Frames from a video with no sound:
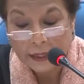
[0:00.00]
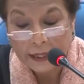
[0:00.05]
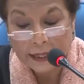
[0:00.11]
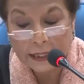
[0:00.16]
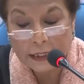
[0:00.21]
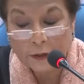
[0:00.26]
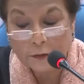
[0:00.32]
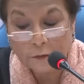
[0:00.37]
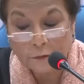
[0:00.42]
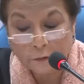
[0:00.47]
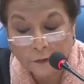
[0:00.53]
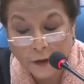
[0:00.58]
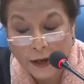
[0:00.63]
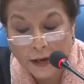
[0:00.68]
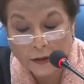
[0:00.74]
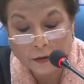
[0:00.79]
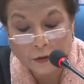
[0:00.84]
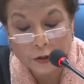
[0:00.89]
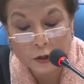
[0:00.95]
it
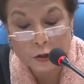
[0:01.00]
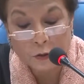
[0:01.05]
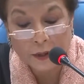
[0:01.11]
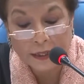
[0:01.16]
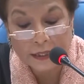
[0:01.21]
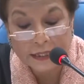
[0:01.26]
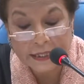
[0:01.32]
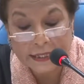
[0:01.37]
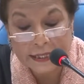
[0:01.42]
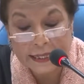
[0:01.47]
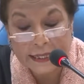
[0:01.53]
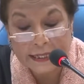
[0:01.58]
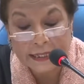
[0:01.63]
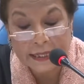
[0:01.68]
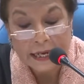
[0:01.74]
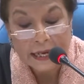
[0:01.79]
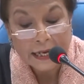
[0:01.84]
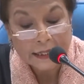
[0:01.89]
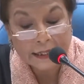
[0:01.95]
failed to exceed
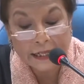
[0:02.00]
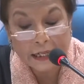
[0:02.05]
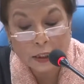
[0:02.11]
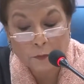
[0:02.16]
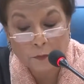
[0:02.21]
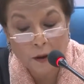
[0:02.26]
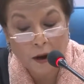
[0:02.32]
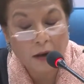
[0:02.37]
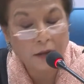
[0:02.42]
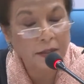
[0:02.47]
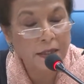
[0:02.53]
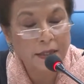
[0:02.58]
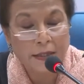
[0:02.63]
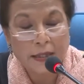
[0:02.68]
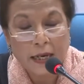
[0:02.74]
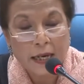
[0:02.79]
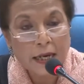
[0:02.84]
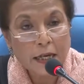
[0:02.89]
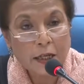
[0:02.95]
these
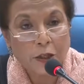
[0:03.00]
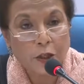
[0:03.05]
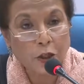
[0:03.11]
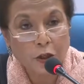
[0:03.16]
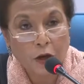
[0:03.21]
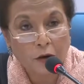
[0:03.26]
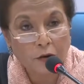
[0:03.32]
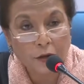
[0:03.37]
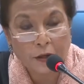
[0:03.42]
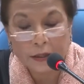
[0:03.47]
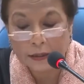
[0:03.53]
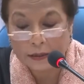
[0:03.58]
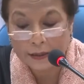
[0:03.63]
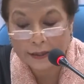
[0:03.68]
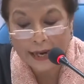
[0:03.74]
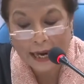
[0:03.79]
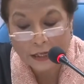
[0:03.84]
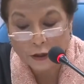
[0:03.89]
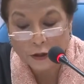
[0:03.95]
parties' historical
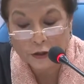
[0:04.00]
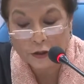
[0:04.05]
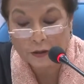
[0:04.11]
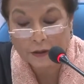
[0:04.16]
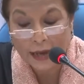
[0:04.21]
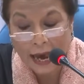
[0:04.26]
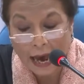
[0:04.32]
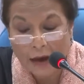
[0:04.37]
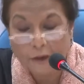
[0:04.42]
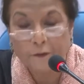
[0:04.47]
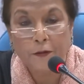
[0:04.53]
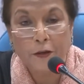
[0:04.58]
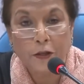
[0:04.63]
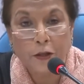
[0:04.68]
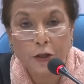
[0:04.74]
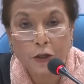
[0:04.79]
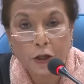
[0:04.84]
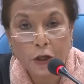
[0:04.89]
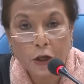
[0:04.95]
national
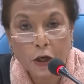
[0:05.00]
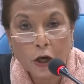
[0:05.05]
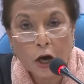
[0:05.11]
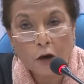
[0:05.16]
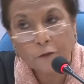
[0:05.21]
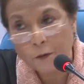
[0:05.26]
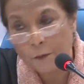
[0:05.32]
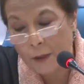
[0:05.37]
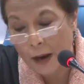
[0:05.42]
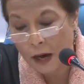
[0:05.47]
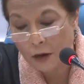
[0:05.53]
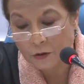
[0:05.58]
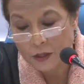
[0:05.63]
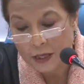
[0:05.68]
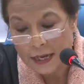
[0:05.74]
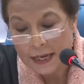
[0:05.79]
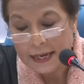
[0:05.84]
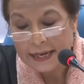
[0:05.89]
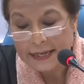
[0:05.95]
average of about
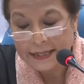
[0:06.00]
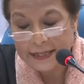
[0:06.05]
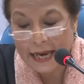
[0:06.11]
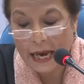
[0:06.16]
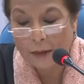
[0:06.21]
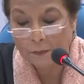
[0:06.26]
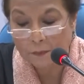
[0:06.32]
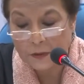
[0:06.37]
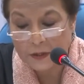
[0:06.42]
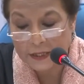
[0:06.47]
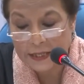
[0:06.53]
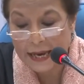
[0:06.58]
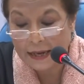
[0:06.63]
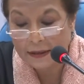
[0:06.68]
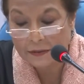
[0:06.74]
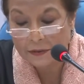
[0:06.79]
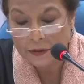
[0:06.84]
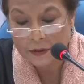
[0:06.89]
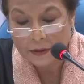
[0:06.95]
10%
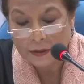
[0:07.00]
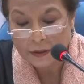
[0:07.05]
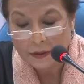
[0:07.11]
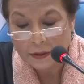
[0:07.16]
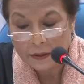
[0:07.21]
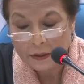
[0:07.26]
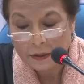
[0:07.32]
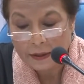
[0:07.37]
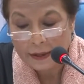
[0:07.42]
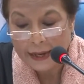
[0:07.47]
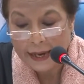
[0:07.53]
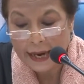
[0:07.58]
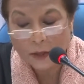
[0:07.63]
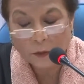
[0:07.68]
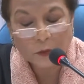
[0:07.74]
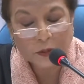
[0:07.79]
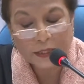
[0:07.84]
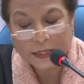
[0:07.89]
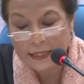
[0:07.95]

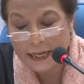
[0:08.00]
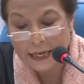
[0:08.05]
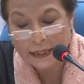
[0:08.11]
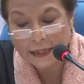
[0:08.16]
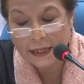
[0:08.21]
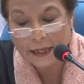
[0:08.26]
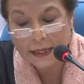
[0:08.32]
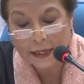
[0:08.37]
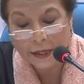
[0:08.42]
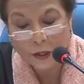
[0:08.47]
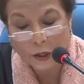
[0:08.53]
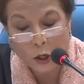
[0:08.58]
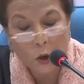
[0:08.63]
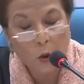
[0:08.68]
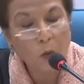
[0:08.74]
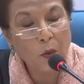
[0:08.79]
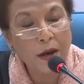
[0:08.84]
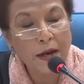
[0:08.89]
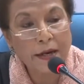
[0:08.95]
and was certainly
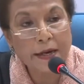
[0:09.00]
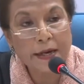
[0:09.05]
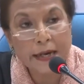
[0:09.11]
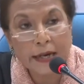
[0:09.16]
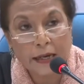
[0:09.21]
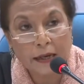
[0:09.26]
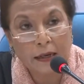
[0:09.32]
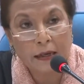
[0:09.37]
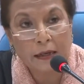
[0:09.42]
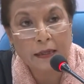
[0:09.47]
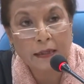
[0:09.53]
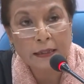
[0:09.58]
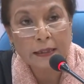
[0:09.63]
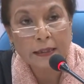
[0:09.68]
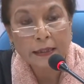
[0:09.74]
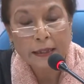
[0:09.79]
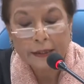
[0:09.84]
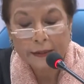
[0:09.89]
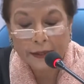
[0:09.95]
nowhere near
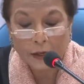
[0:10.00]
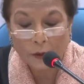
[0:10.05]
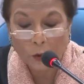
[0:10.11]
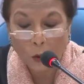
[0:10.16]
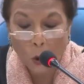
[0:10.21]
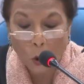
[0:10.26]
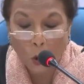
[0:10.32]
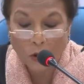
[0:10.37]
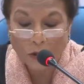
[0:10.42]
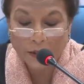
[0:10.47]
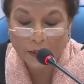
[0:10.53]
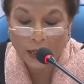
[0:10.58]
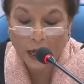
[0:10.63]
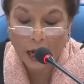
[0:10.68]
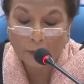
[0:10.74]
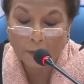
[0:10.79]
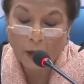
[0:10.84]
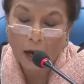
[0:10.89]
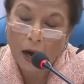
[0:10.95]
their
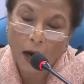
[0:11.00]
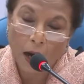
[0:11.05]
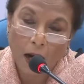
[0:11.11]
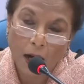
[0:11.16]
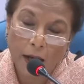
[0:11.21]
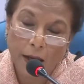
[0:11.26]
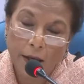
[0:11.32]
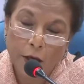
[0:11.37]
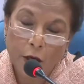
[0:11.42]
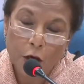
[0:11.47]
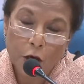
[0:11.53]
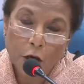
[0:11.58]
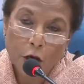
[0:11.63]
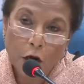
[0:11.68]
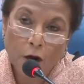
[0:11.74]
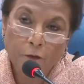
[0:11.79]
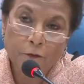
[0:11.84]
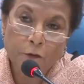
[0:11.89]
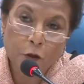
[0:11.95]
all-time high
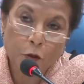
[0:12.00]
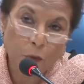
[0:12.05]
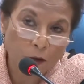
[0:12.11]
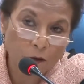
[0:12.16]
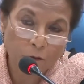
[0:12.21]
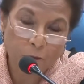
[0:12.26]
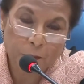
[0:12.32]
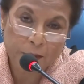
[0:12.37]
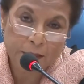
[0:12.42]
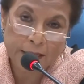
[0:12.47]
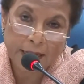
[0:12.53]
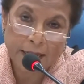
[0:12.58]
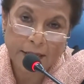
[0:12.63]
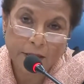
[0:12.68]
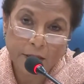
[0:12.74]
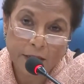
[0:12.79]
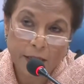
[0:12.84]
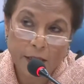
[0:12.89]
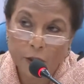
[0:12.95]
of 12%
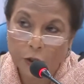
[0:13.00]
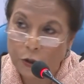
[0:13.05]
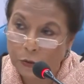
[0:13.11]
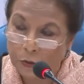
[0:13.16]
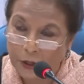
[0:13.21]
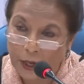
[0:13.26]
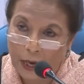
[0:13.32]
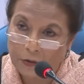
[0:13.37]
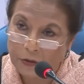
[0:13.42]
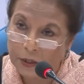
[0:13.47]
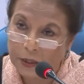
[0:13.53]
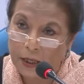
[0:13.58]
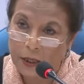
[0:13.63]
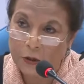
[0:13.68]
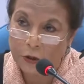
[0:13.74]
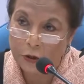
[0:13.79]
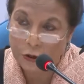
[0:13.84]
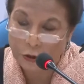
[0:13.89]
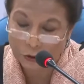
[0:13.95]
in
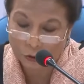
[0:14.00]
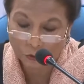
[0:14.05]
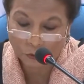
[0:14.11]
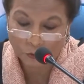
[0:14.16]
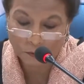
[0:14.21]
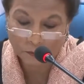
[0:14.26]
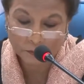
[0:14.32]
2002.